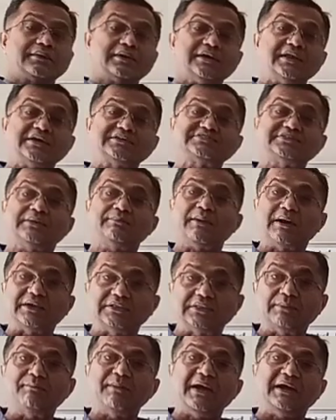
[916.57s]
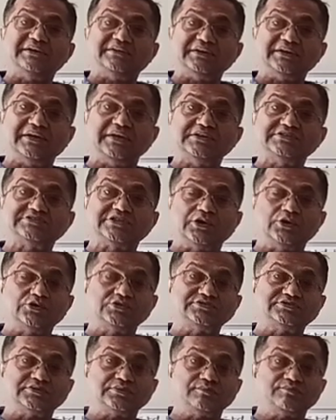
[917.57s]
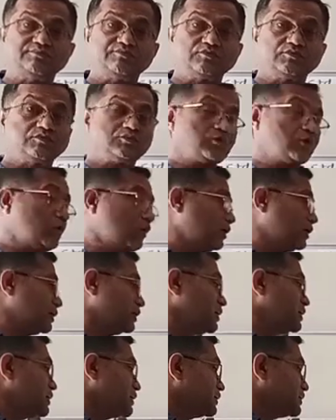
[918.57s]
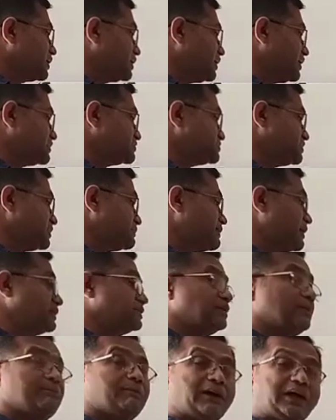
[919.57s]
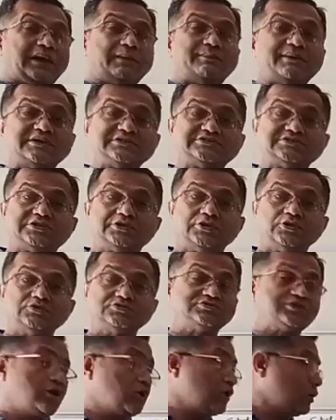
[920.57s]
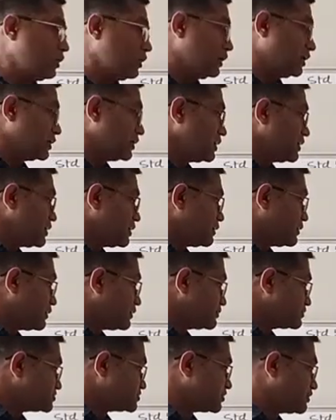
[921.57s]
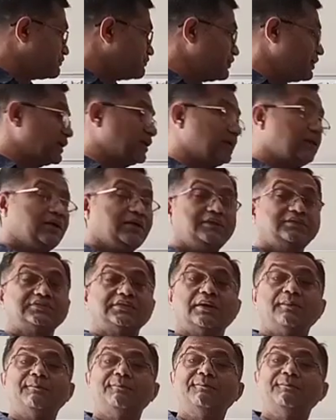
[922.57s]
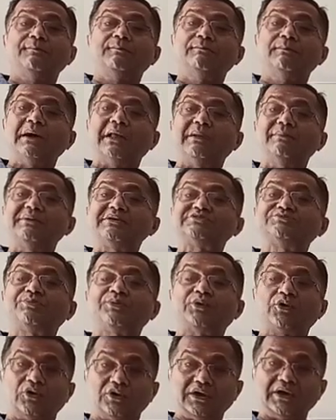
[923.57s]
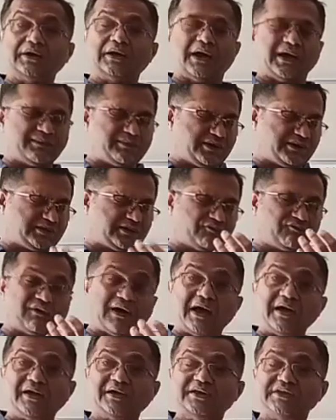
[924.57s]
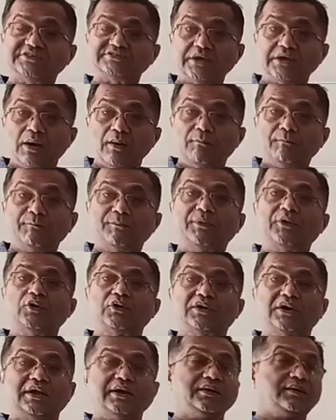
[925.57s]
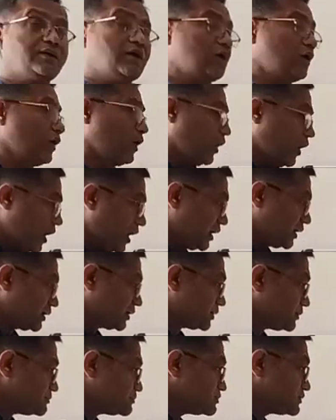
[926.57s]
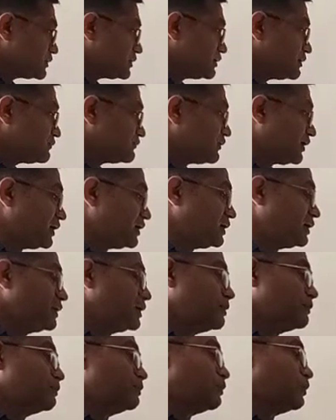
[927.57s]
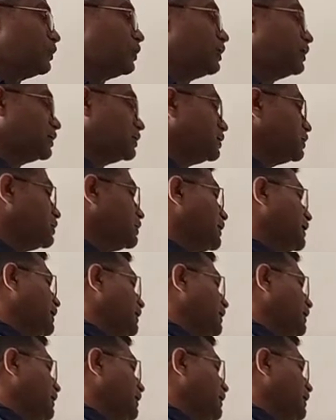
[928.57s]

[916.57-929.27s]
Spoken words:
connection by the battery is loose, or connection by the bulb is loose, or somewhere the bulb is broken, the wire is broken, or one more